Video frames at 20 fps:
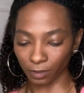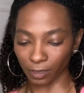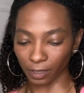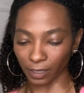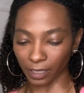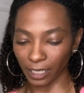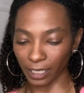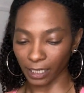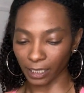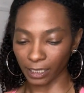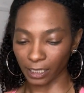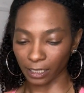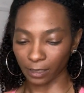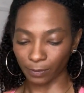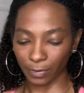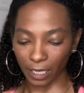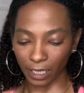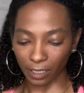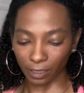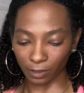I think I need to
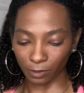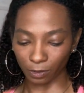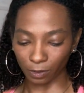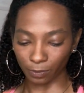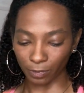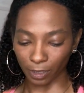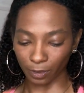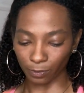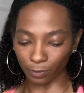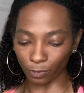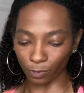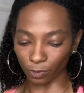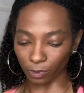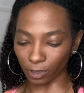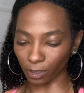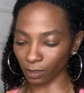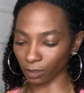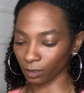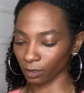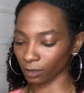make a little bit
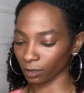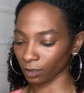more.